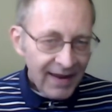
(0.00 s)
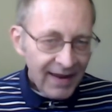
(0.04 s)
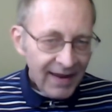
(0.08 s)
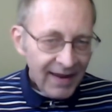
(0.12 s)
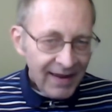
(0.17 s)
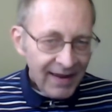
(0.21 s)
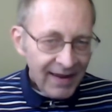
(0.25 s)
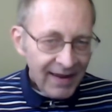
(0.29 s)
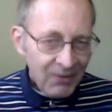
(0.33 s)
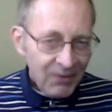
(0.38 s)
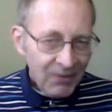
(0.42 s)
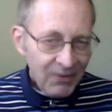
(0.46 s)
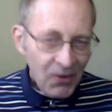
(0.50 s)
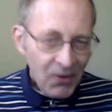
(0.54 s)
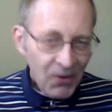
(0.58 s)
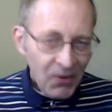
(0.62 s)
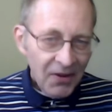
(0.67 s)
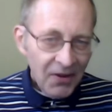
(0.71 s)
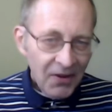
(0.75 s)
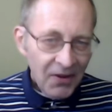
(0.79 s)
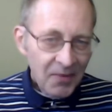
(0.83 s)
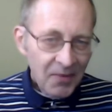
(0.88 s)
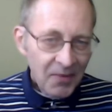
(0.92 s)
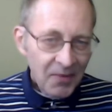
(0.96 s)
and
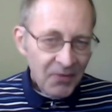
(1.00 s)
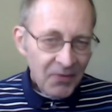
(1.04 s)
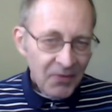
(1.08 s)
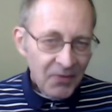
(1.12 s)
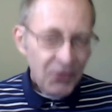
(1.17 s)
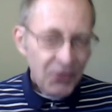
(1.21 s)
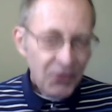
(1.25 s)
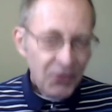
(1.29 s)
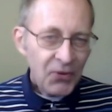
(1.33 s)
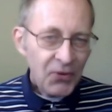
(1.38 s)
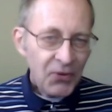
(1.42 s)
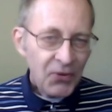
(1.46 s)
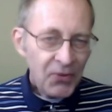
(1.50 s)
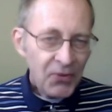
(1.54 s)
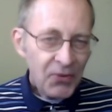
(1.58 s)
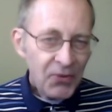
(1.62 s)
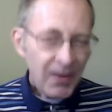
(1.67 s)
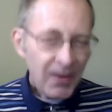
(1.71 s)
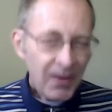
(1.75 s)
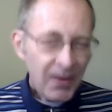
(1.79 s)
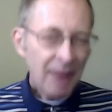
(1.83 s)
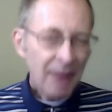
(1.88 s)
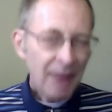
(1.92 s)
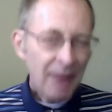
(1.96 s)
welcome to
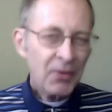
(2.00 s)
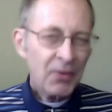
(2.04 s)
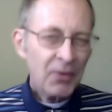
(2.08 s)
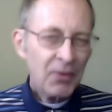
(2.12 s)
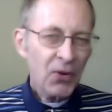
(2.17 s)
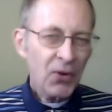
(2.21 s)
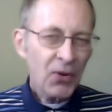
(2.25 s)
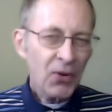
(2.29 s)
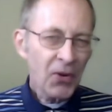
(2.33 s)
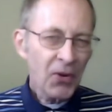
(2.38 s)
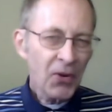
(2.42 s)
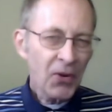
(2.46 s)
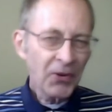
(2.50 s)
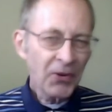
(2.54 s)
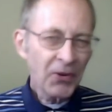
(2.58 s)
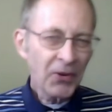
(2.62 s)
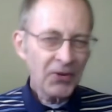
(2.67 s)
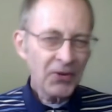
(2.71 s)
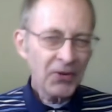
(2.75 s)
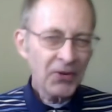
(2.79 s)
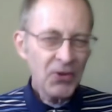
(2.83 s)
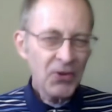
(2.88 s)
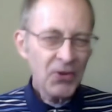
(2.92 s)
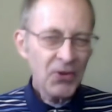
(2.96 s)

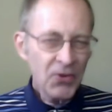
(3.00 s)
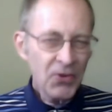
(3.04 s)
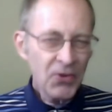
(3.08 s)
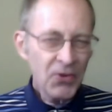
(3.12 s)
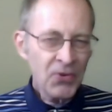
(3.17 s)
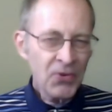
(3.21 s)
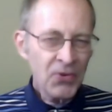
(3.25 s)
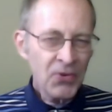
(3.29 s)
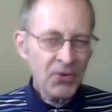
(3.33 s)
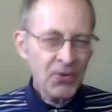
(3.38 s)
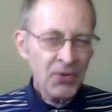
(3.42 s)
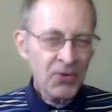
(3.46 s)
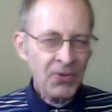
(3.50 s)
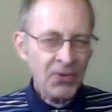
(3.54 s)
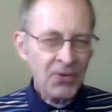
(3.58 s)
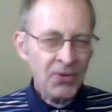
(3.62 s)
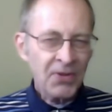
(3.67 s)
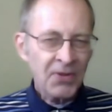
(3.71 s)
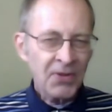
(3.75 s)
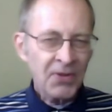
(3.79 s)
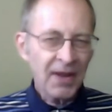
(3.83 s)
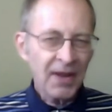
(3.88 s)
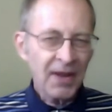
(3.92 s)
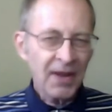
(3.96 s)
Popcorn
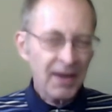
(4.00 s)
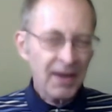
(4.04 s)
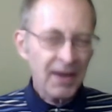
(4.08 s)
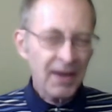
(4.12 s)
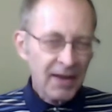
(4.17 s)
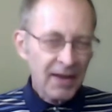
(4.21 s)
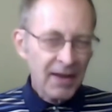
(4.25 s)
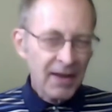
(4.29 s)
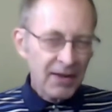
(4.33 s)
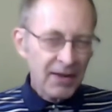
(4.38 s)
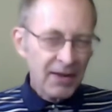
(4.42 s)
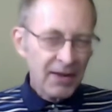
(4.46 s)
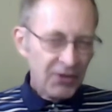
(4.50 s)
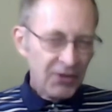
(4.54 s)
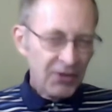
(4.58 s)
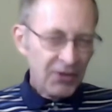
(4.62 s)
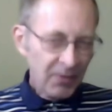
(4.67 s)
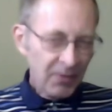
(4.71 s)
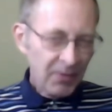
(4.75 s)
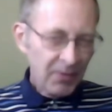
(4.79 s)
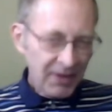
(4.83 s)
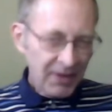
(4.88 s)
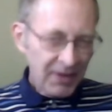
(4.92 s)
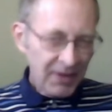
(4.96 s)
News,
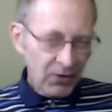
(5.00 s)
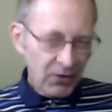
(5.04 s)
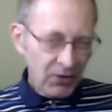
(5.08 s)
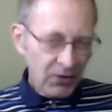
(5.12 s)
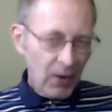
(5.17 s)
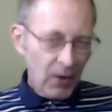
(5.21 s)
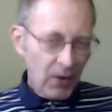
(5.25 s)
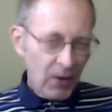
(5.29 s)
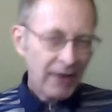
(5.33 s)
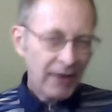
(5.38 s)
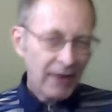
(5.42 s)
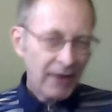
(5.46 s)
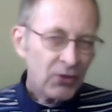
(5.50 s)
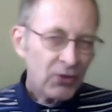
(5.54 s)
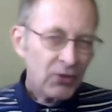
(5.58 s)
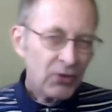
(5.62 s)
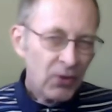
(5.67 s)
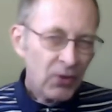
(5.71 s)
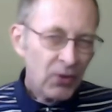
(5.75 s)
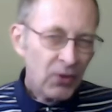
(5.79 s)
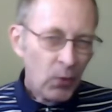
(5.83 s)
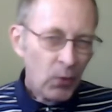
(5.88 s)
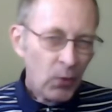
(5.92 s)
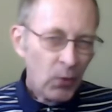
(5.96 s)
something to watch
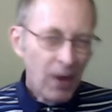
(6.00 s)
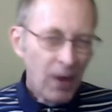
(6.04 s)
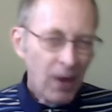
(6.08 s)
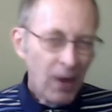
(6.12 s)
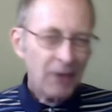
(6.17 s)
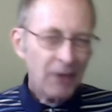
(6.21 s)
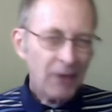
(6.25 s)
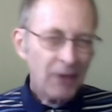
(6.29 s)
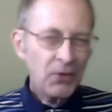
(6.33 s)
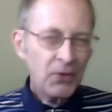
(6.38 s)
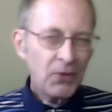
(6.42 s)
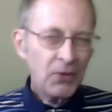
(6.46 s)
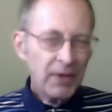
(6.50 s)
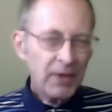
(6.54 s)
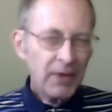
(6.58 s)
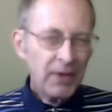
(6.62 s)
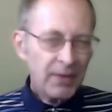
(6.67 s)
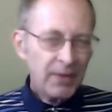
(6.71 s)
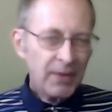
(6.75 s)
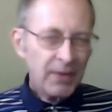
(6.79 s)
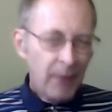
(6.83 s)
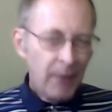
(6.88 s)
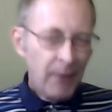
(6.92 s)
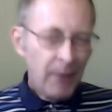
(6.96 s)
while you
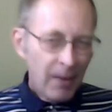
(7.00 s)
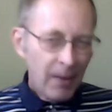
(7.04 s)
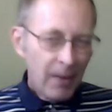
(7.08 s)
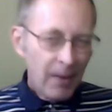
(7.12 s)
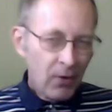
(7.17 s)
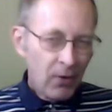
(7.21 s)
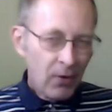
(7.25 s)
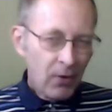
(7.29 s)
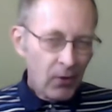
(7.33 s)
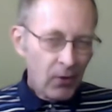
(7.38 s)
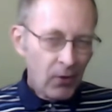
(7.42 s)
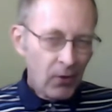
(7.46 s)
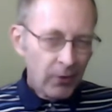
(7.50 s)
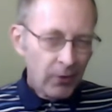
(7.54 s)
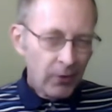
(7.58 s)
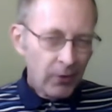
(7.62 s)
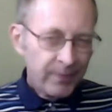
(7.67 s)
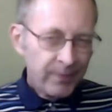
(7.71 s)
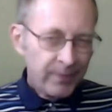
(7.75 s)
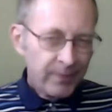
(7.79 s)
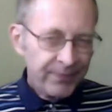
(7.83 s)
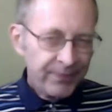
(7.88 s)
eat popcorn.